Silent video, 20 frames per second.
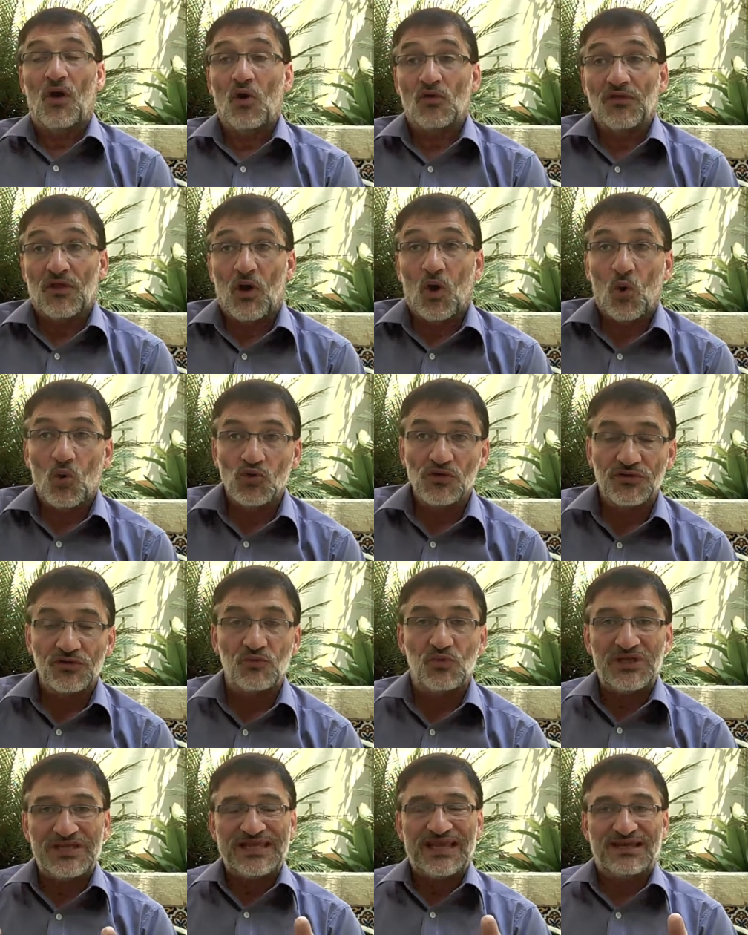The older
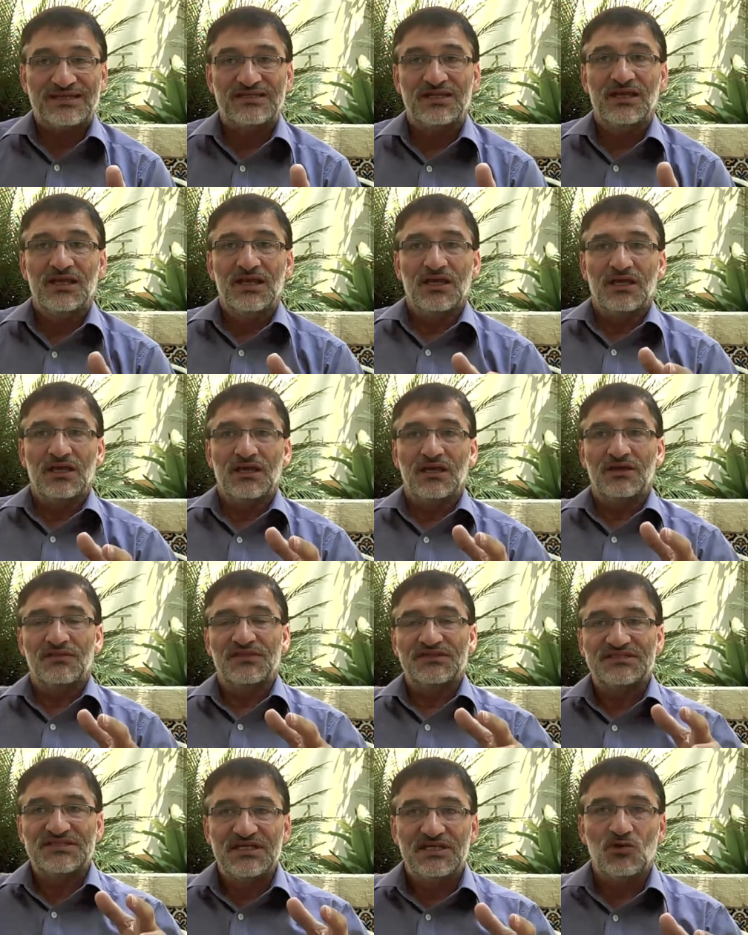we get,
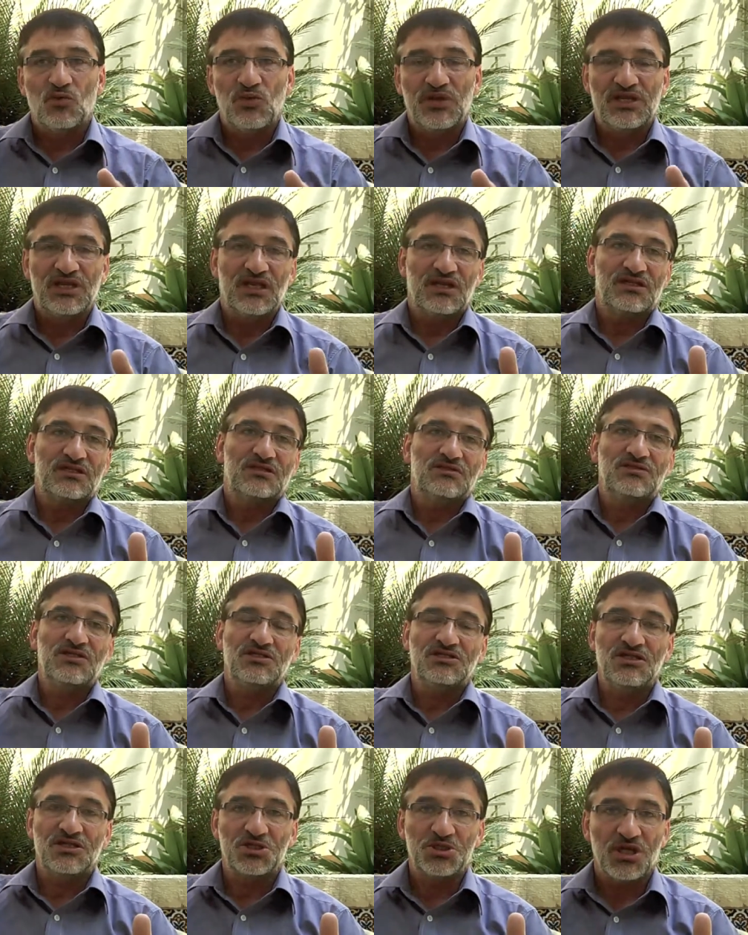the sicker we get,
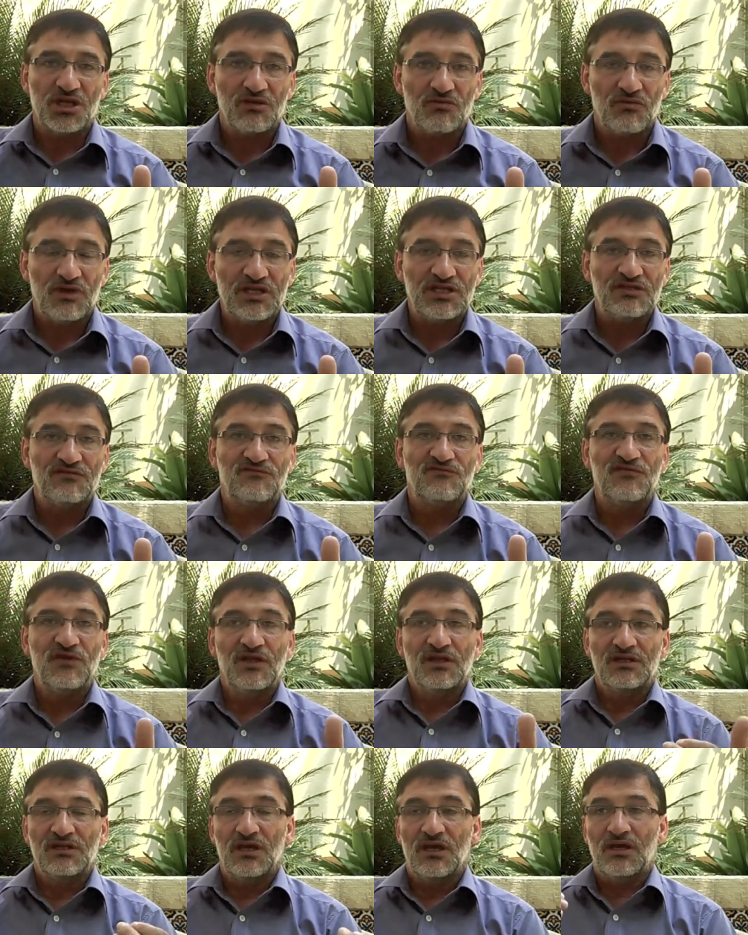degenerative
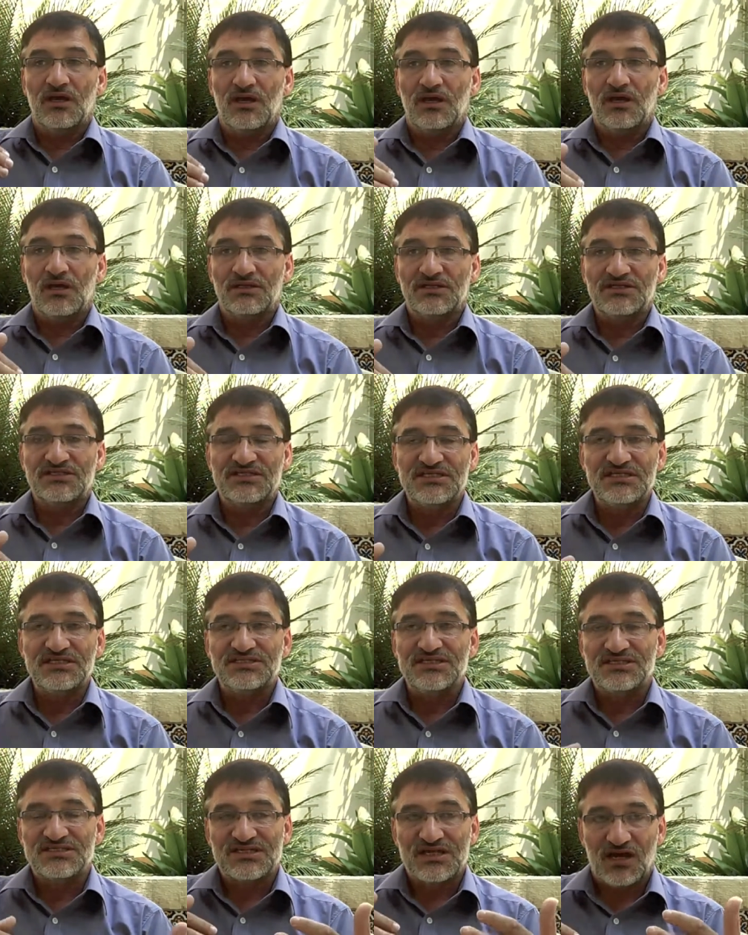
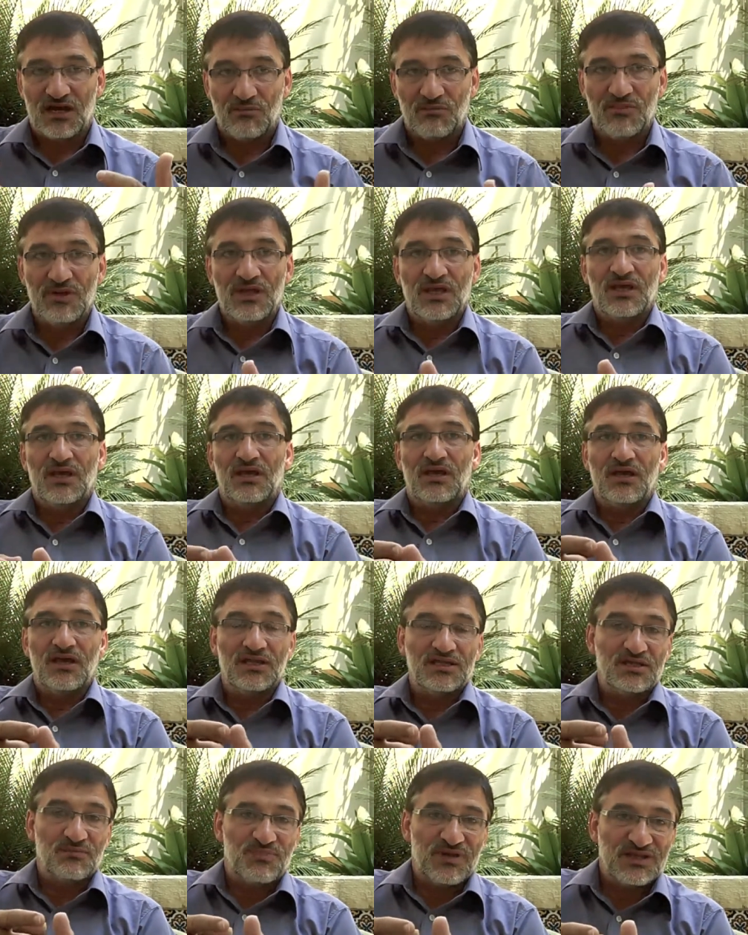diseases come.
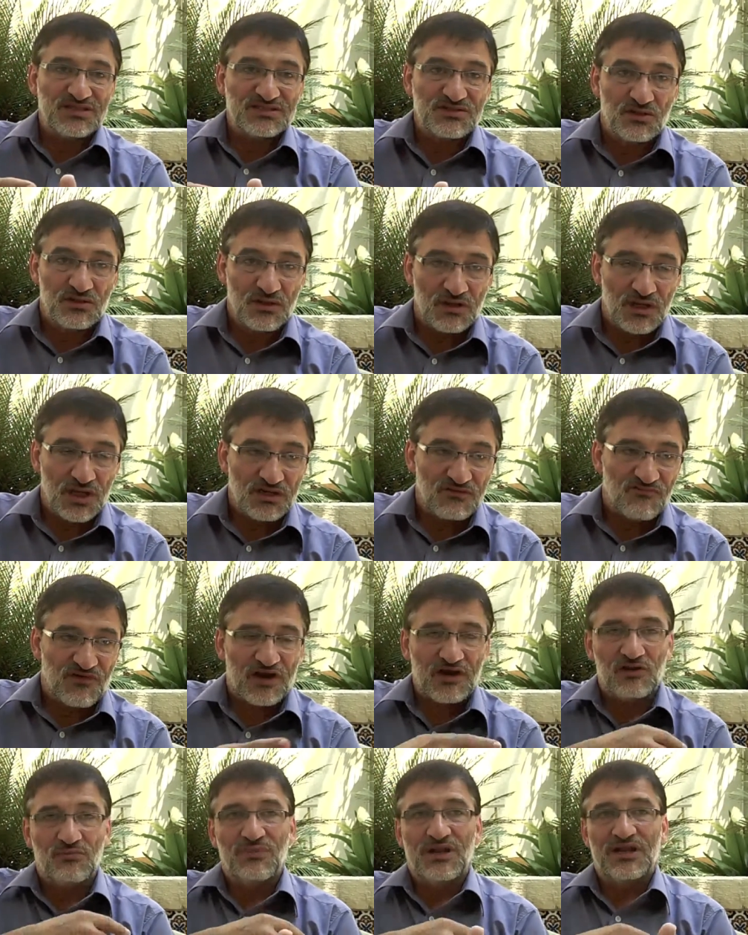It depends on
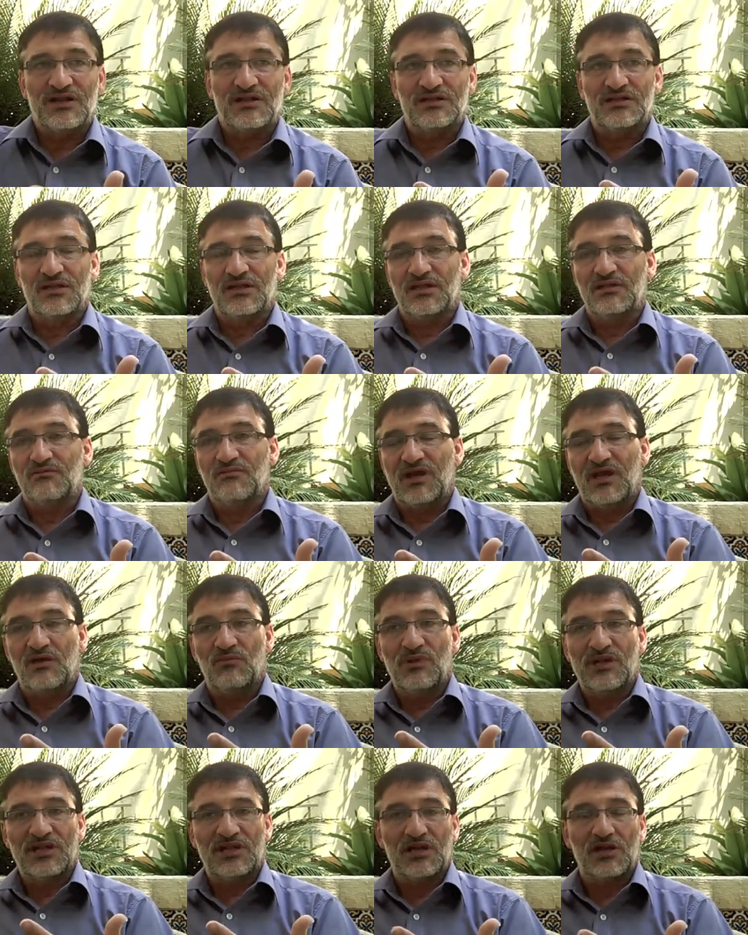environmental
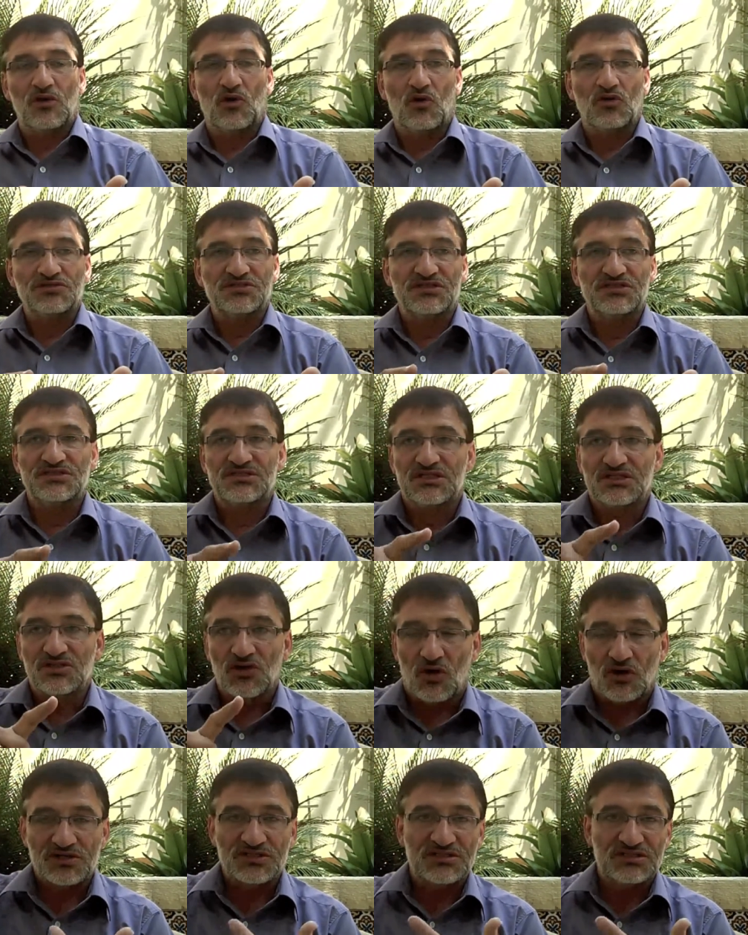causes,
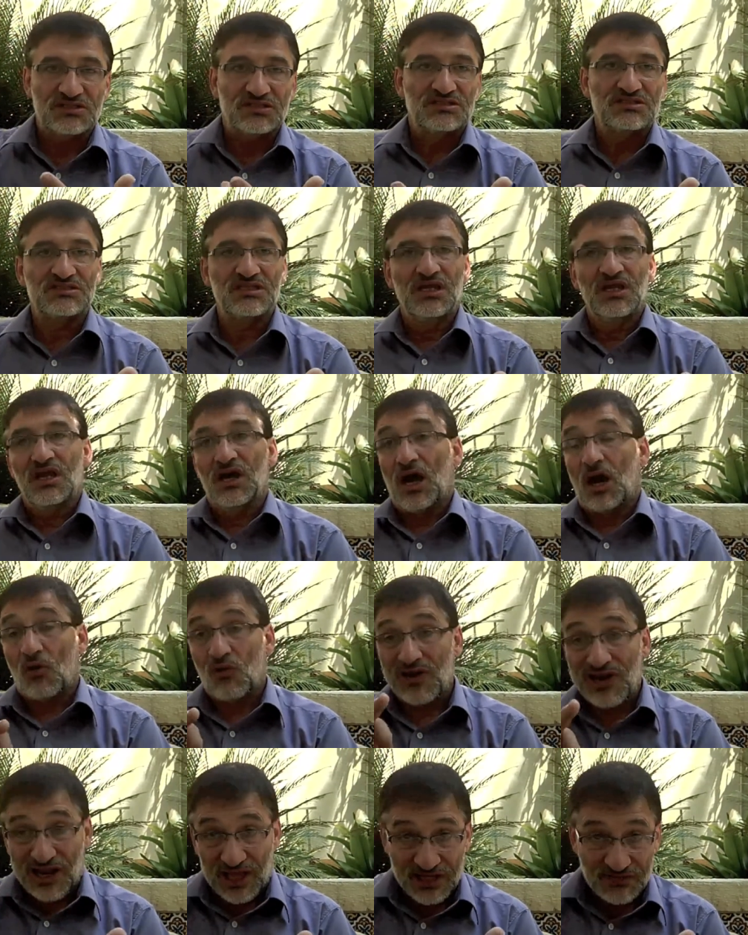toxins,
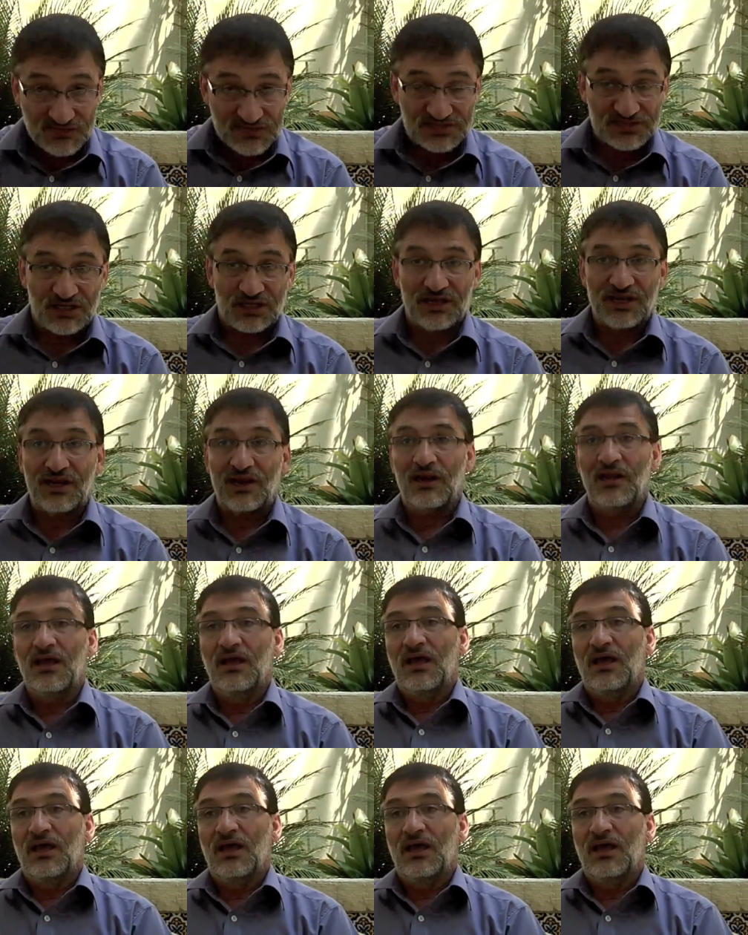our lifestyle,